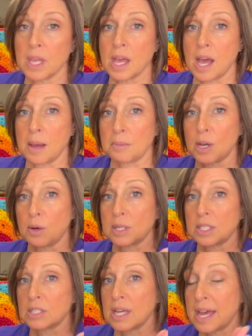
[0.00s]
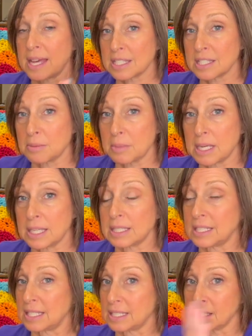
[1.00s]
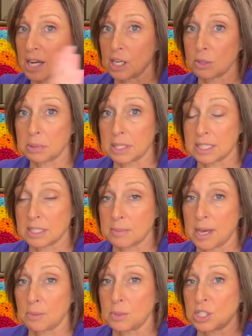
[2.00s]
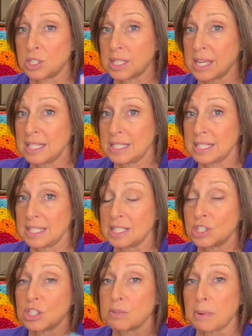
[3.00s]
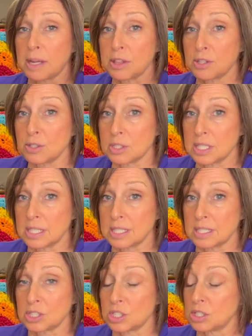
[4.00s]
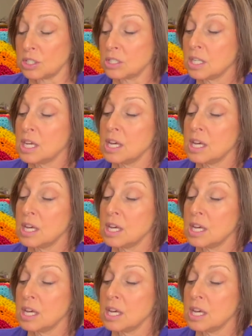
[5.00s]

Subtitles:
I'm going to estimate the entire placemat, which is 18 inches by 13 inches,